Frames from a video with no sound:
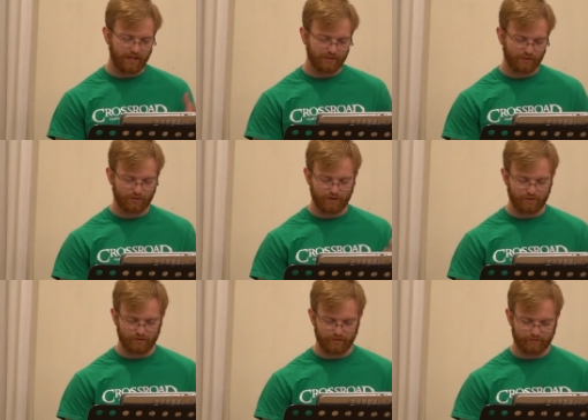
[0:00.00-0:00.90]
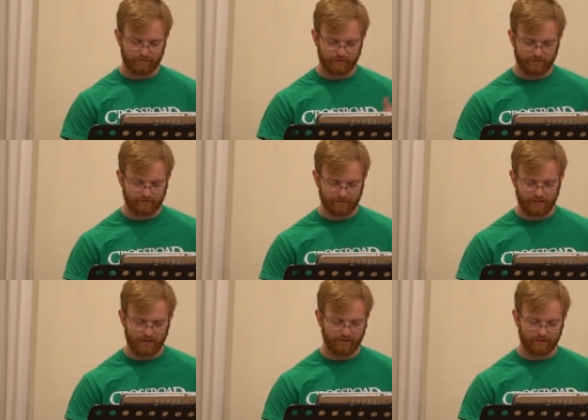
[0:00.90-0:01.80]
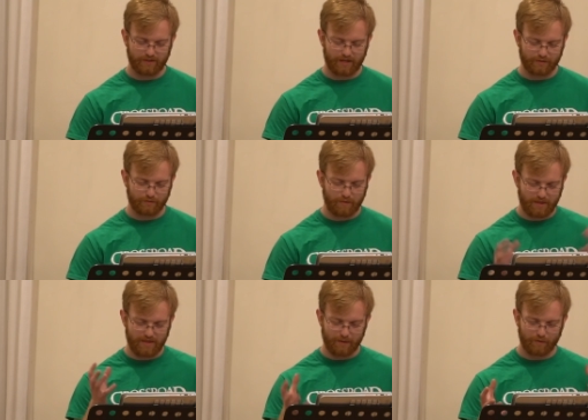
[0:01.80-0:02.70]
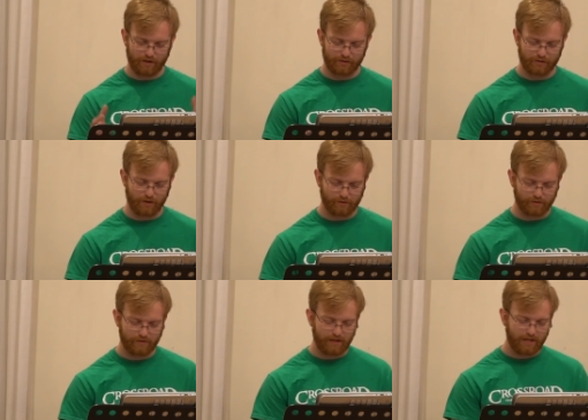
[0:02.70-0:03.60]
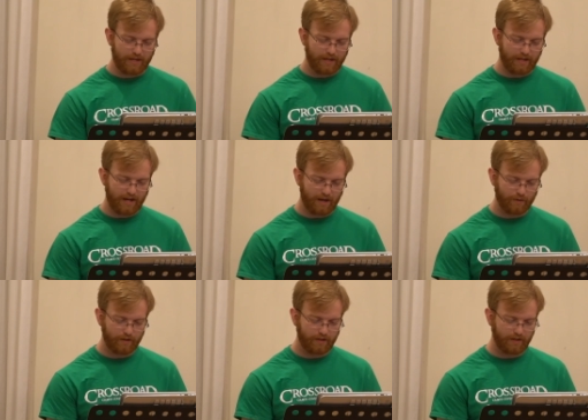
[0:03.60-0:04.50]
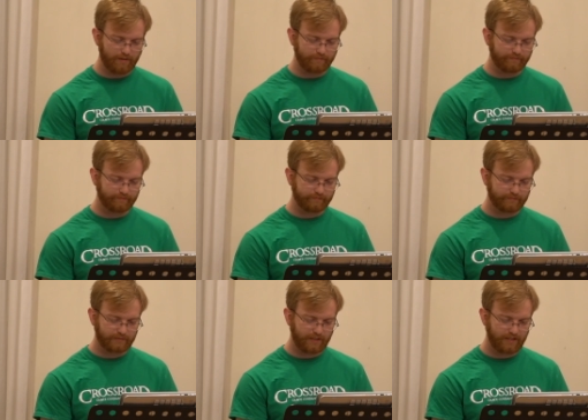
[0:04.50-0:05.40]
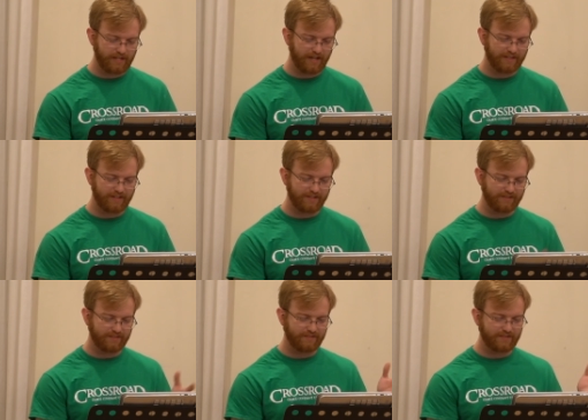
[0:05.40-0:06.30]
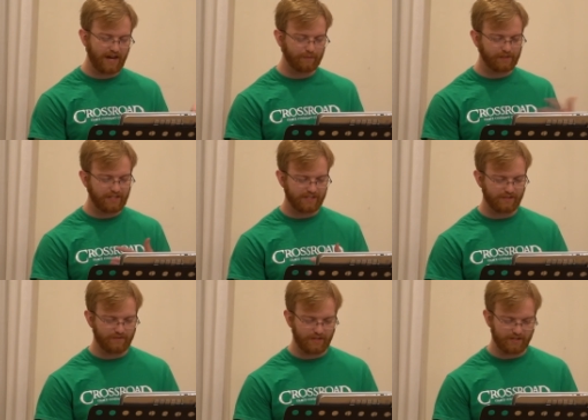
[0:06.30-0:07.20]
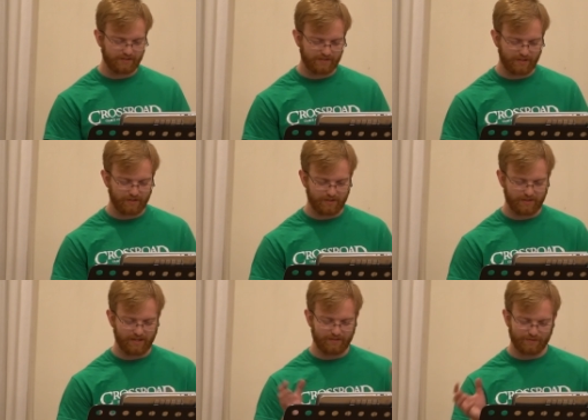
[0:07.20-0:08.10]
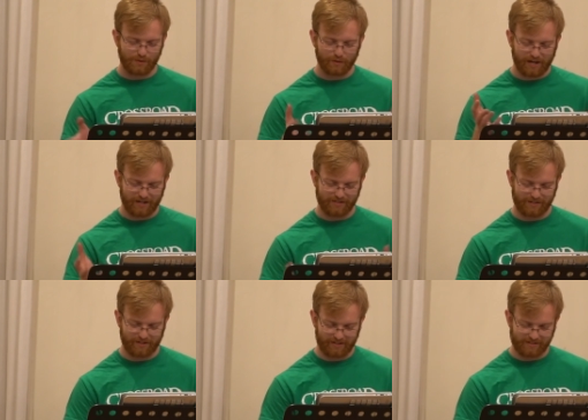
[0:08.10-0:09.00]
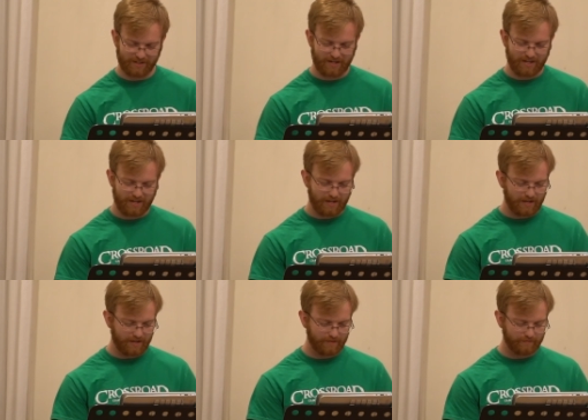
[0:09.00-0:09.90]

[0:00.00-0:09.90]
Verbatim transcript: that struggle of, yeah, that, in that prayer struggle, and how it um, yeah, in the timeliness of the, ser- the soul care series, um,